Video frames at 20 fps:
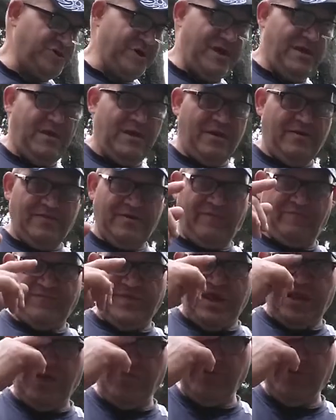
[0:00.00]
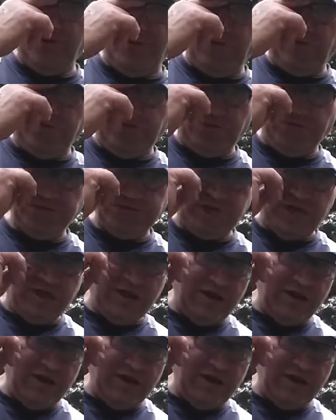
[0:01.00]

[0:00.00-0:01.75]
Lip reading: yeah, if they come in on Thursday,